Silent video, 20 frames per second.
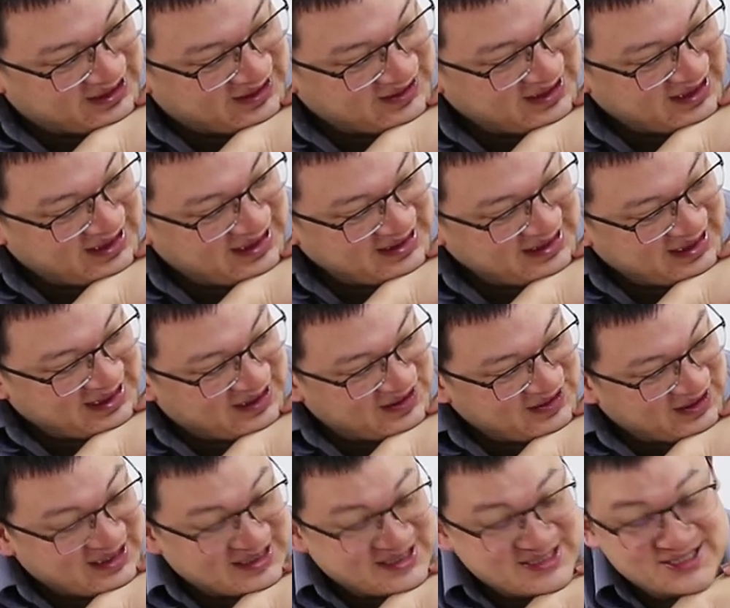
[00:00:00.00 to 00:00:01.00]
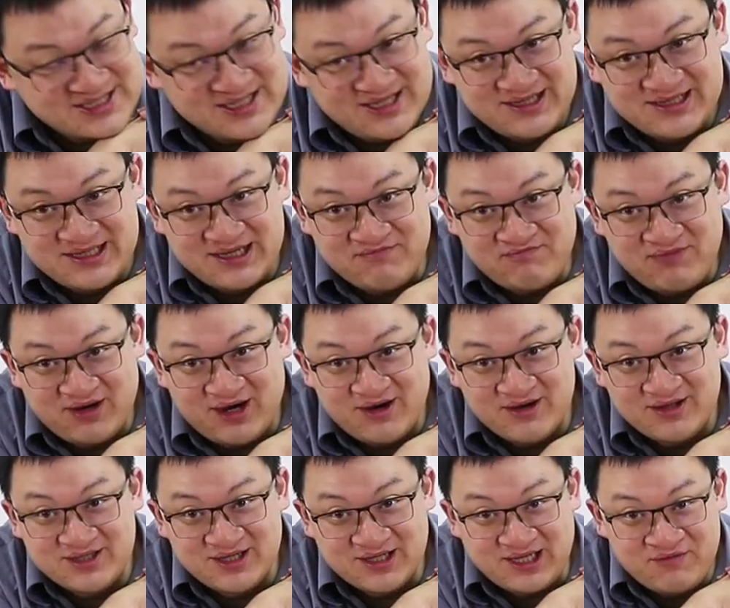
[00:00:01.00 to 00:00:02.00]
Okay, now you can see the,
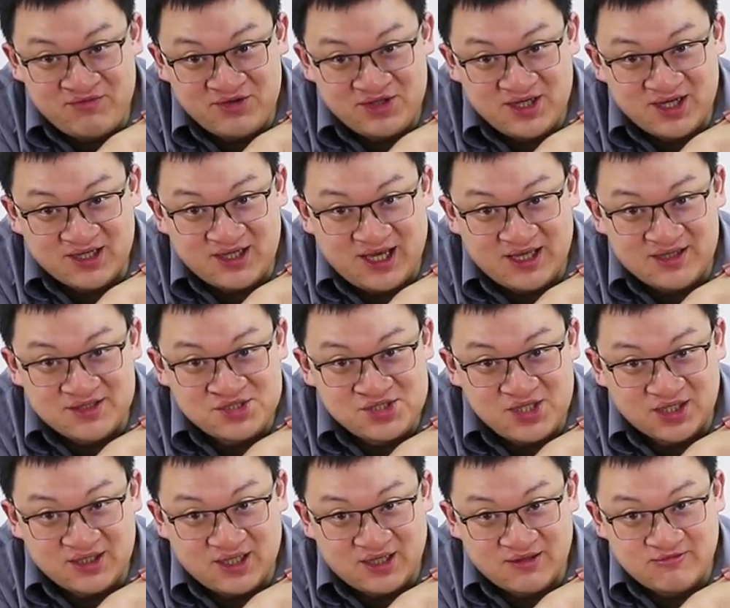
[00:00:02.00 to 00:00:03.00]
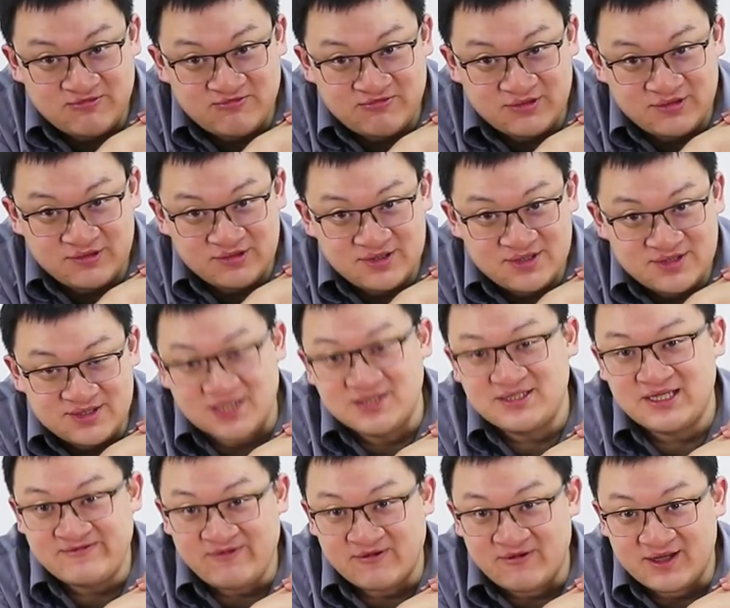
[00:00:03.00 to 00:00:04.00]
the computer can shut down
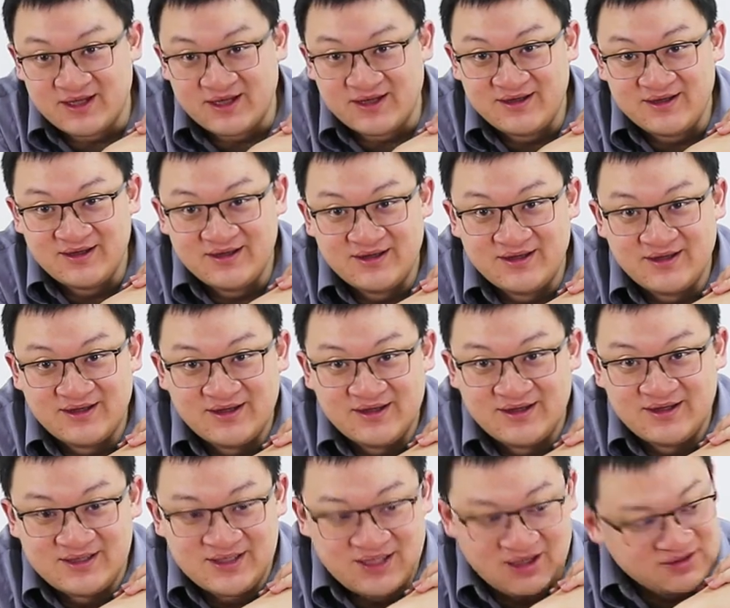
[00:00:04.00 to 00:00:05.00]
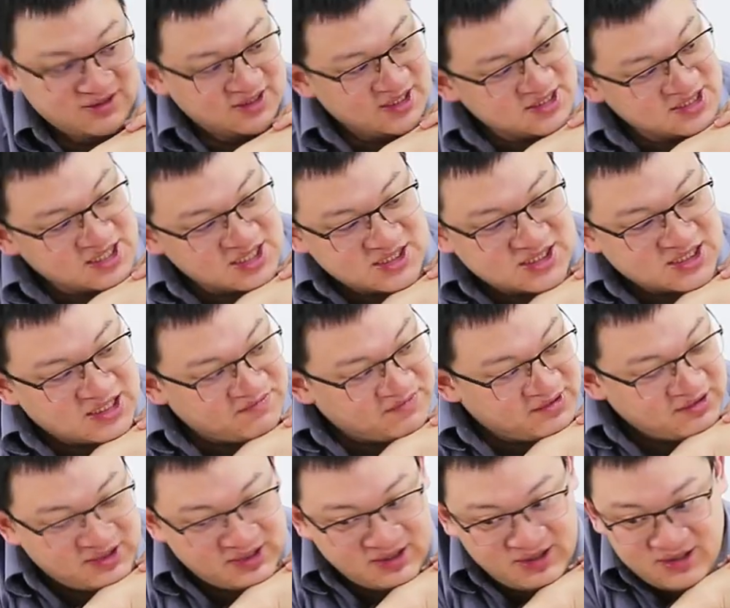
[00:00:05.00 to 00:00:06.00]
successfully. Uh, this is the
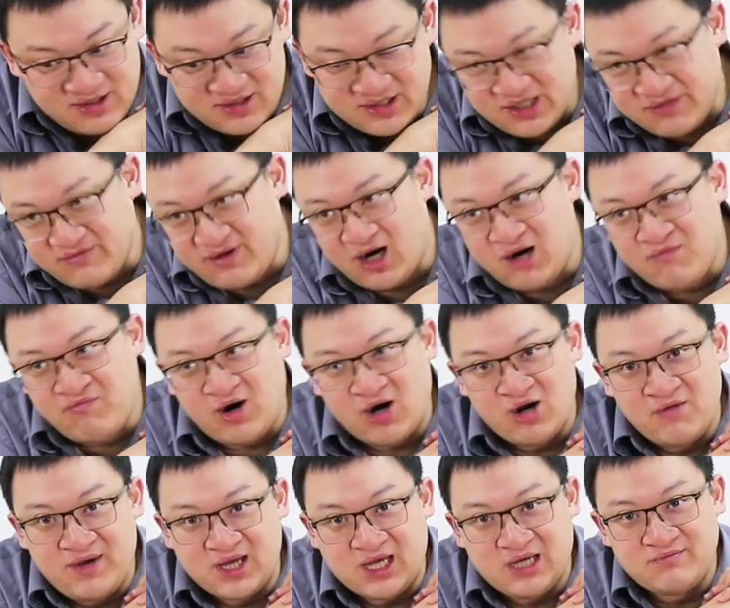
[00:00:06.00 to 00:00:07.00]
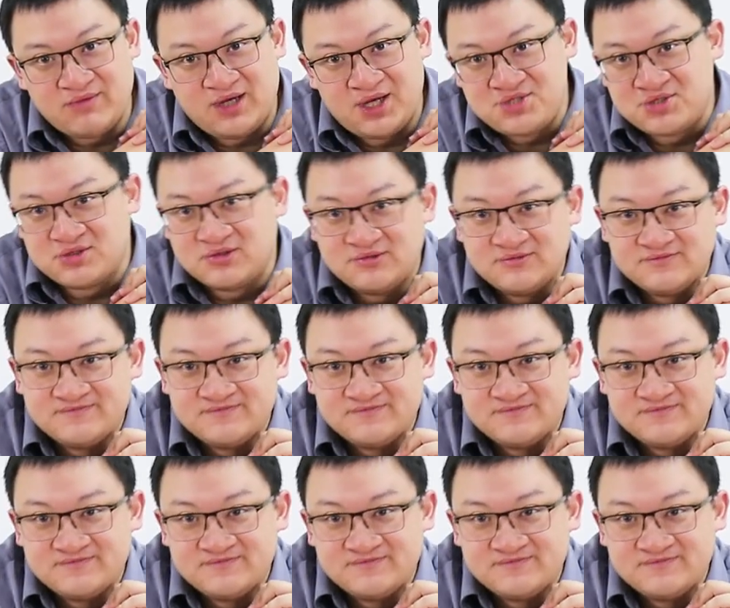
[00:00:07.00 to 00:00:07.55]
beauty of our power backup module.